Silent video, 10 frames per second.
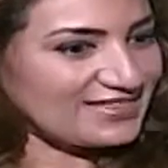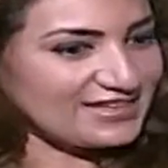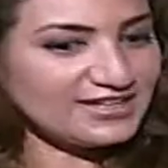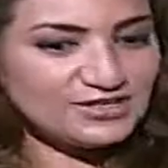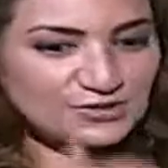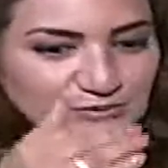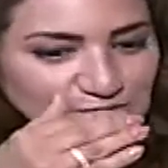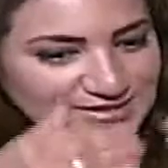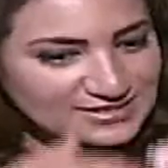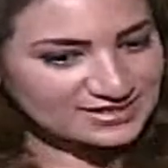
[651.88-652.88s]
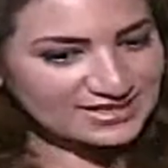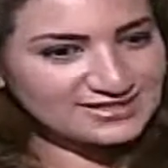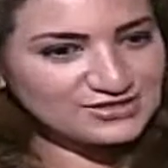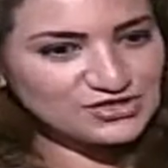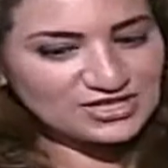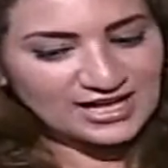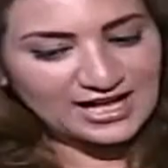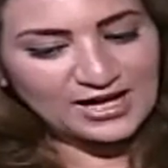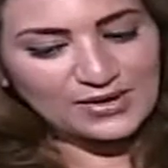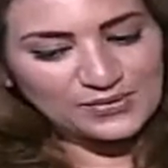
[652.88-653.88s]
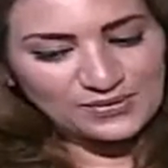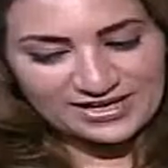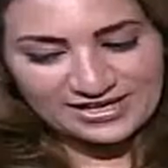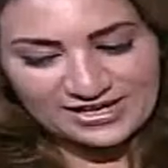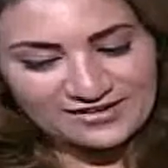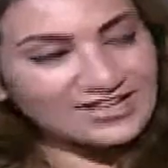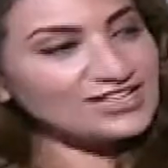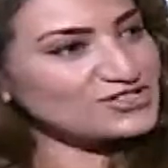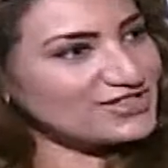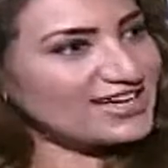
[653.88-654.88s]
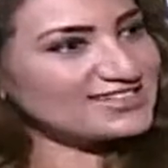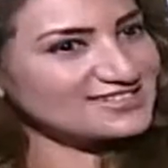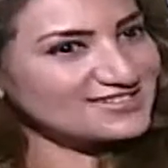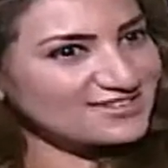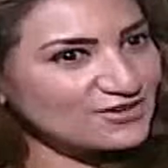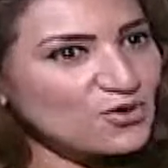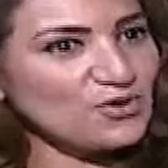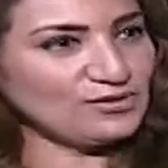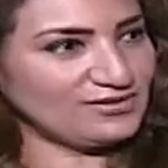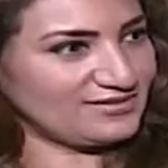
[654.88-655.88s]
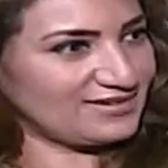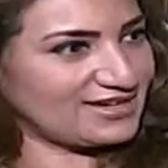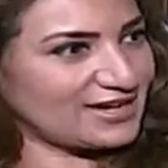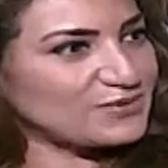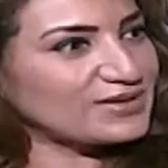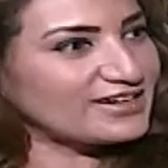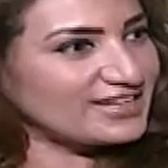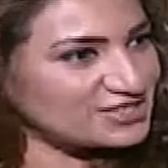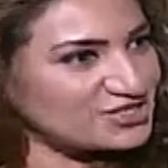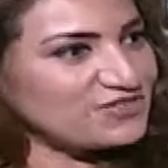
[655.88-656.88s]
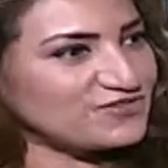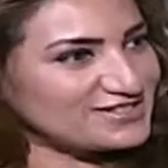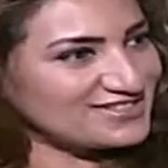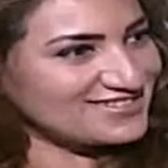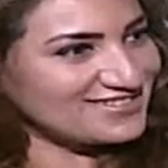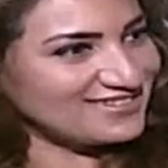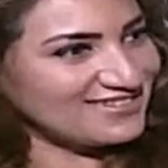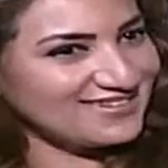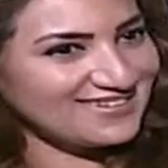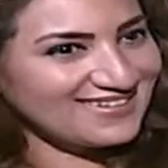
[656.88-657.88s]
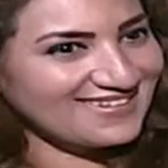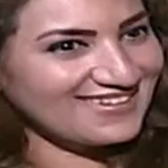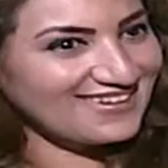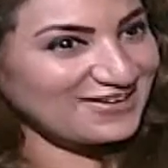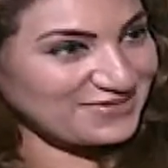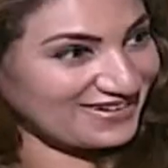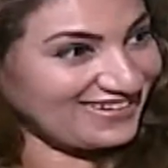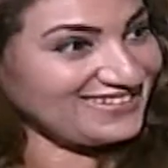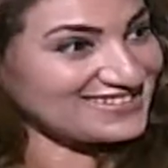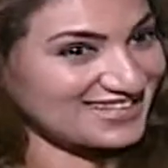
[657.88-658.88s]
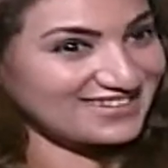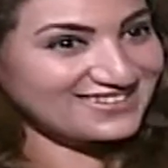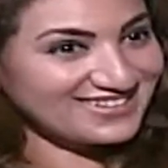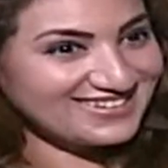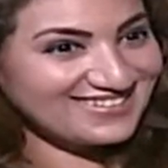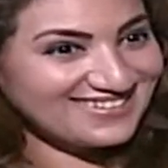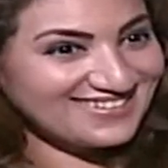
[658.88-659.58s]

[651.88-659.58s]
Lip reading: And then you put a strategy, how can I reach that goal and how can I achieve it? Okay, is that clear?